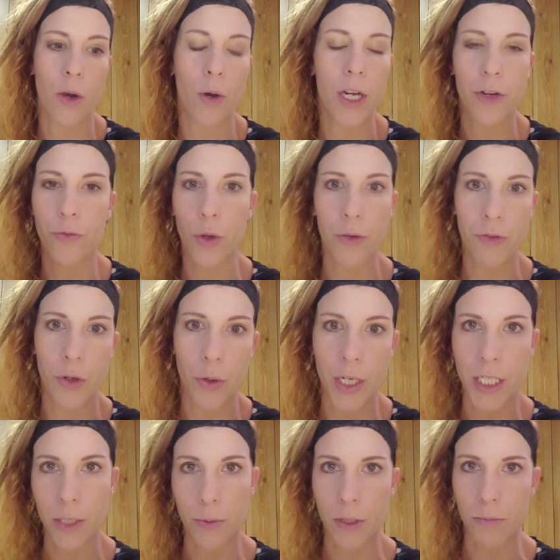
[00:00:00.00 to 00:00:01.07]
And if you have no
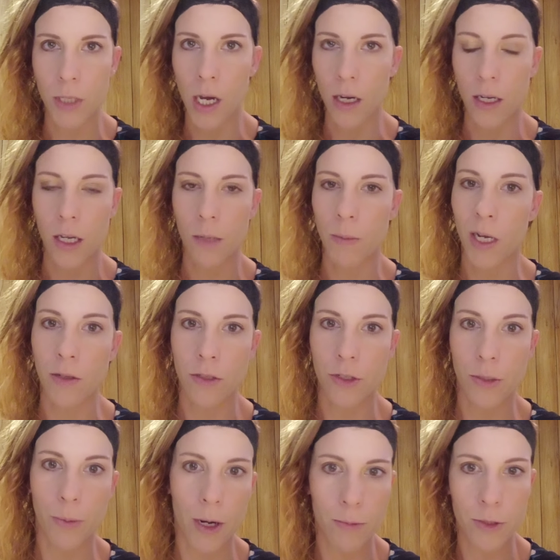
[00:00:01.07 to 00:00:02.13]
idea what I'm talking about, then
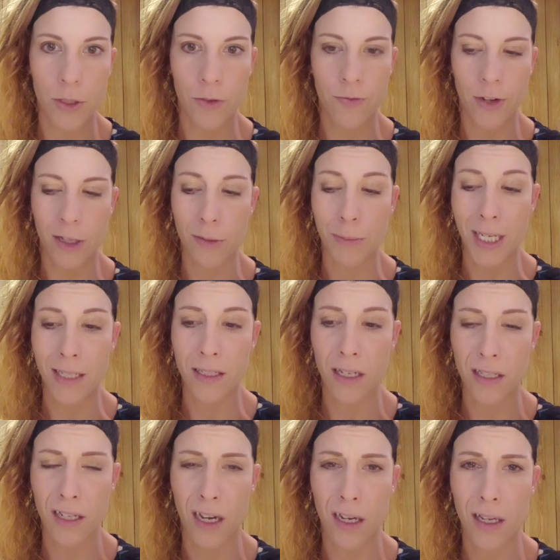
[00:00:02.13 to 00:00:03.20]
you probably don't follow me on
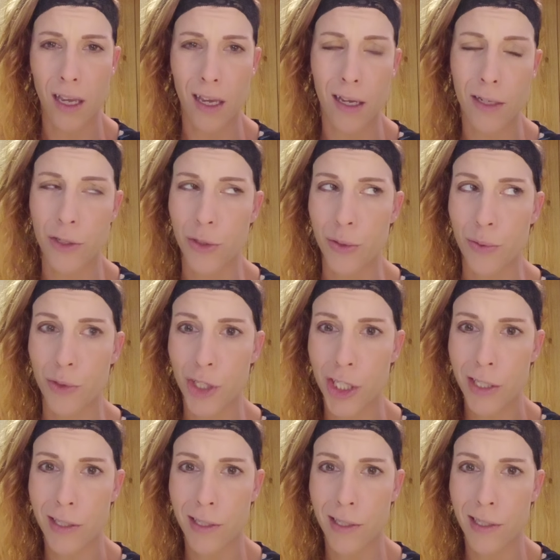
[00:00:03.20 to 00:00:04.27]
TikTok, and you
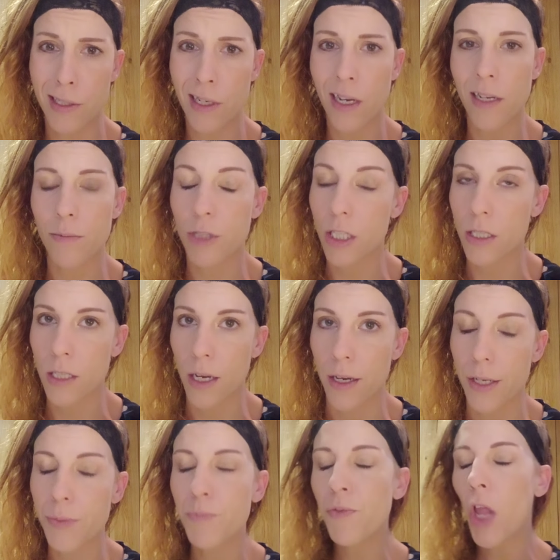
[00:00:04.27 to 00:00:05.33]
should. I'm just
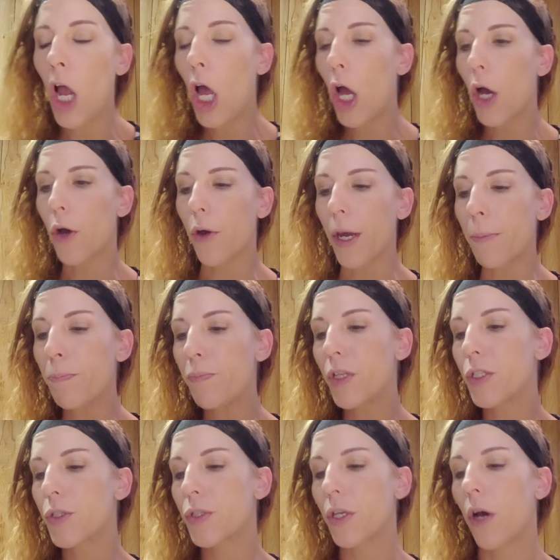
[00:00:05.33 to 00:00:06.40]
saying. Okay,
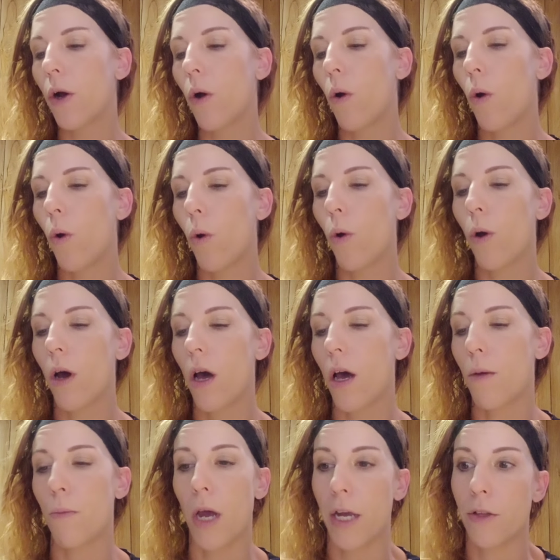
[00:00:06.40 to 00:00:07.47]
so
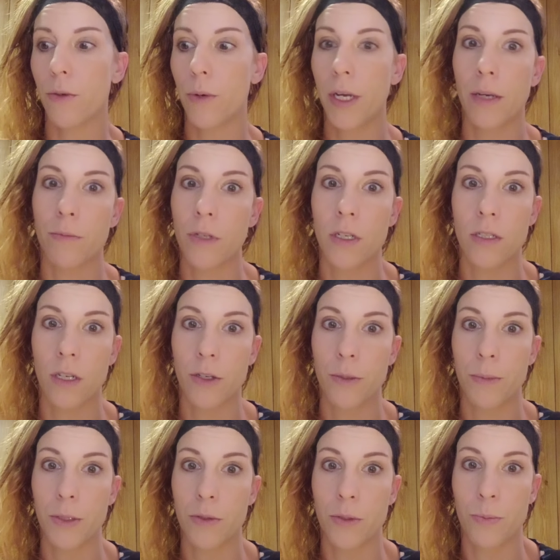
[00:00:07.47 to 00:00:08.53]
either way, I'm gonna tell you
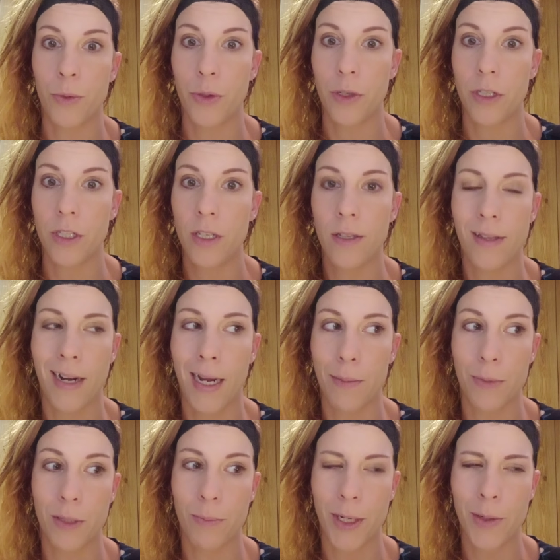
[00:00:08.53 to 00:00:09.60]
about the spooky shit that
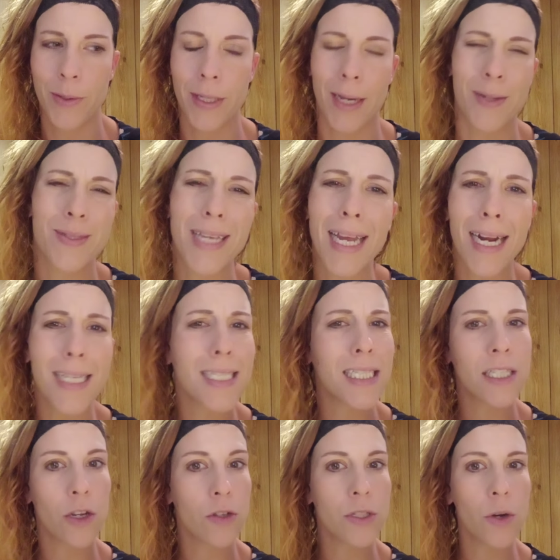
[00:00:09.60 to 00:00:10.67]
happened in my old house, and I
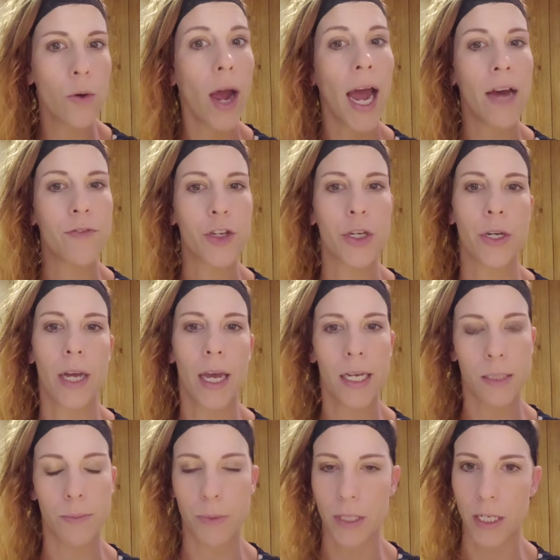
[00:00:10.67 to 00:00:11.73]
still don't have a good
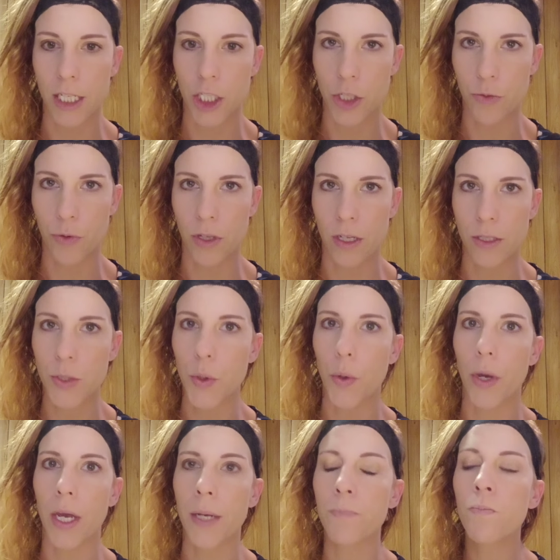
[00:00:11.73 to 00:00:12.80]
explanation for this,
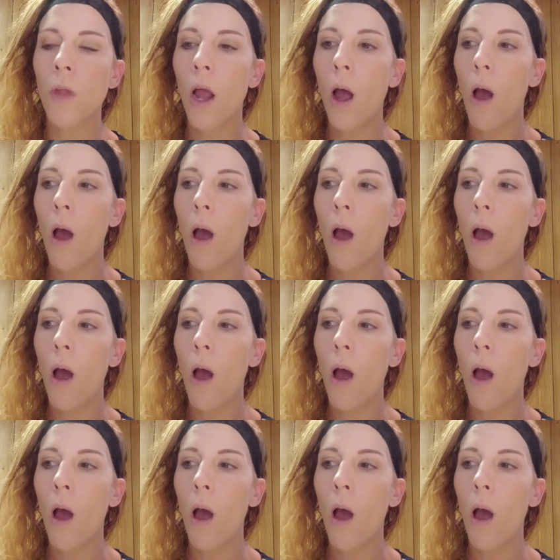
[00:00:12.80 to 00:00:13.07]
okay?